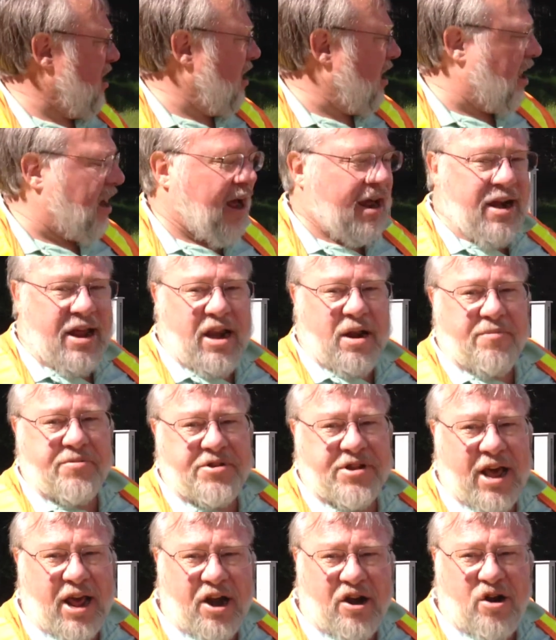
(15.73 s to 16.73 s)
And I need them
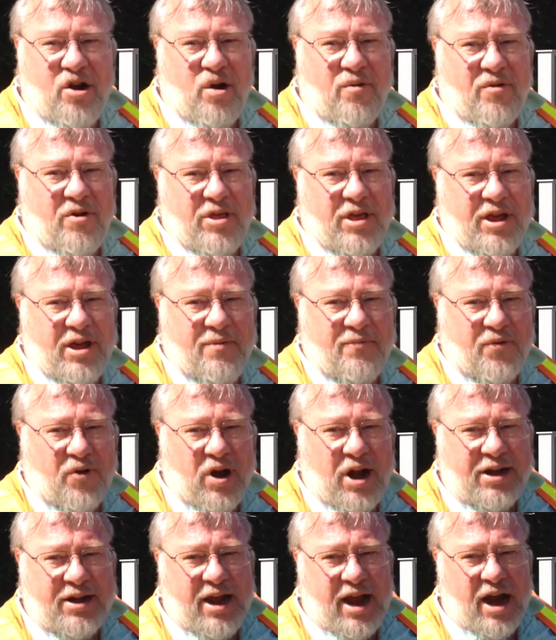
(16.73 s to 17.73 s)
centered over to the
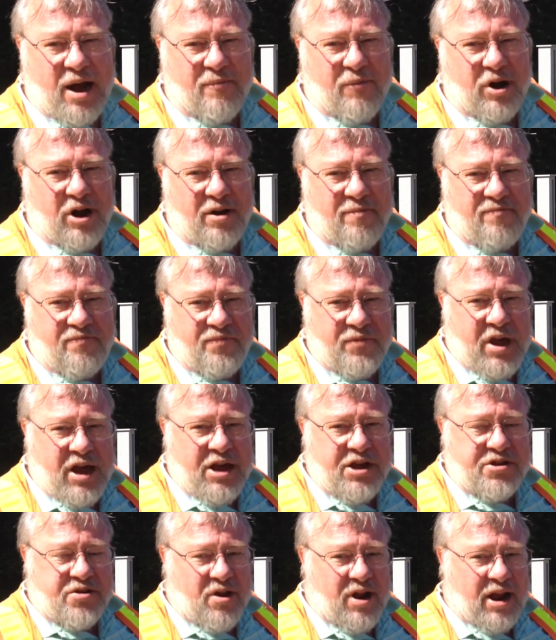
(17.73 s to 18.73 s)
infrared camera
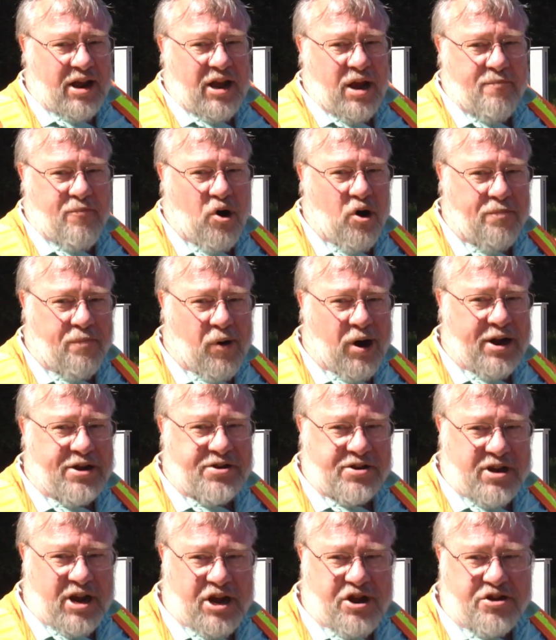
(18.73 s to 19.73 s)
so I can get both brakes
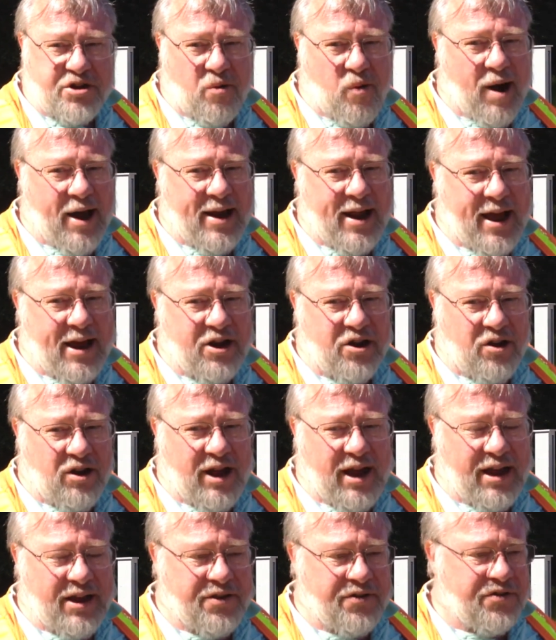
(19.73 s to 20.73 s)
because I use a wide angle
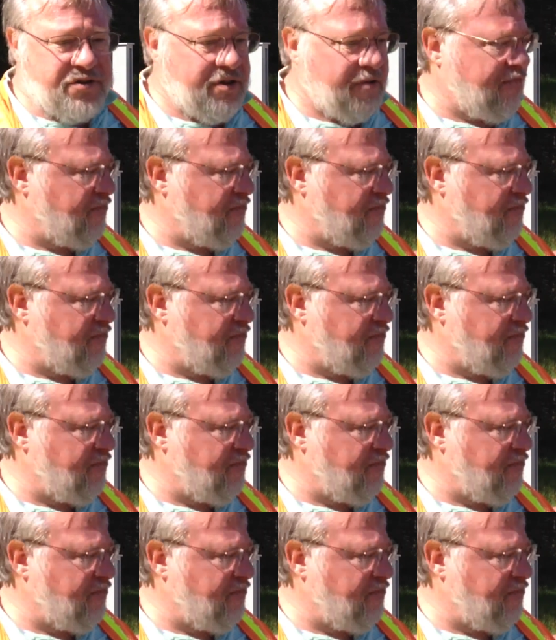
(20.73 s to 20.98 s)
lens.